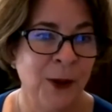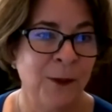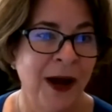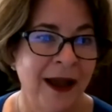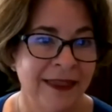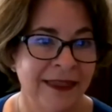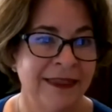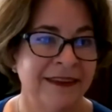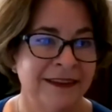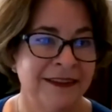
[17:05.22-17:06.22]
by
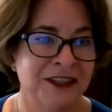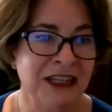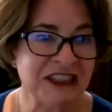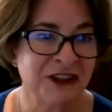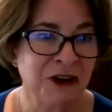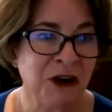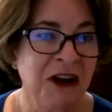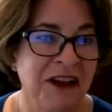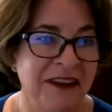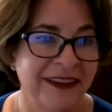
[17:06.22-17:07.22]
the 6th
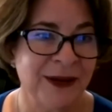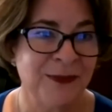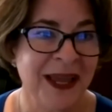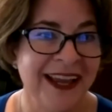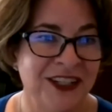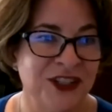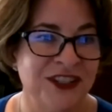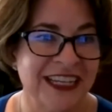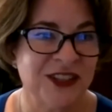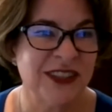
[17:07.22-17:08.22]
call that I made,
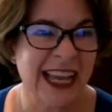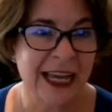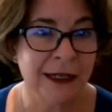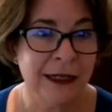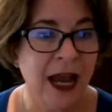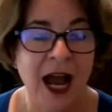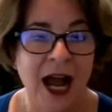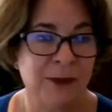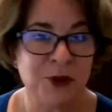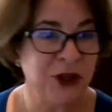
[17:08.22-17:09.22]
she's like, Suzanne,
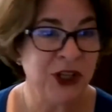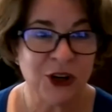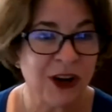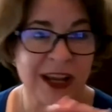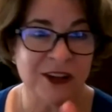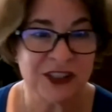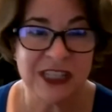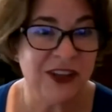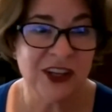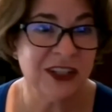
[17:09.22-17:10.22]
I'm putting your
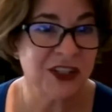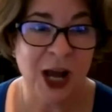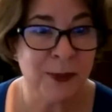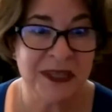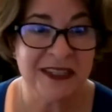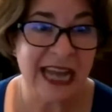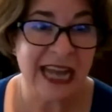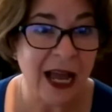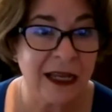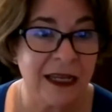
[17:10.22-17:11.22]
CV on the top of the
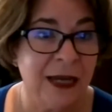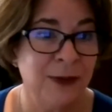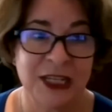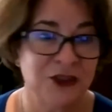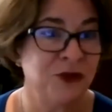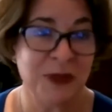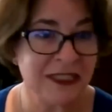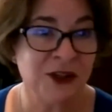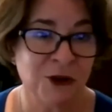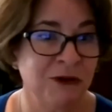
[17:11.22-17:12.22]
stack because you've been
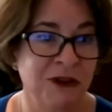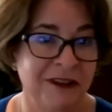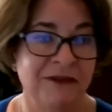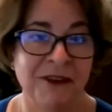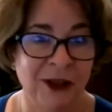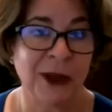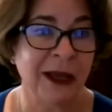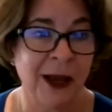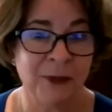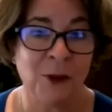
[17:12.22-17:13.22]
so good at
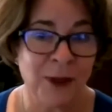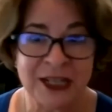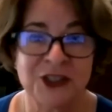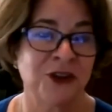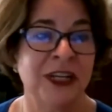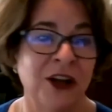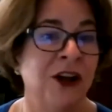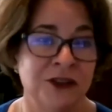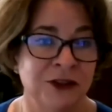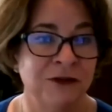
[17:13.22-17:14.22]
following up. I'll make sure he
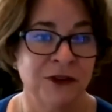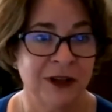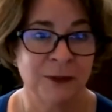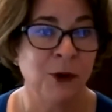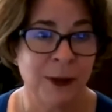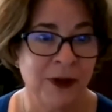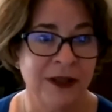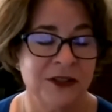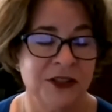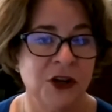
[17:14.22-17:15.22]
calls you for an appointment.
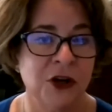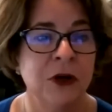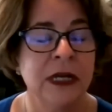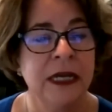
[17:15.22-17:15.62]
So,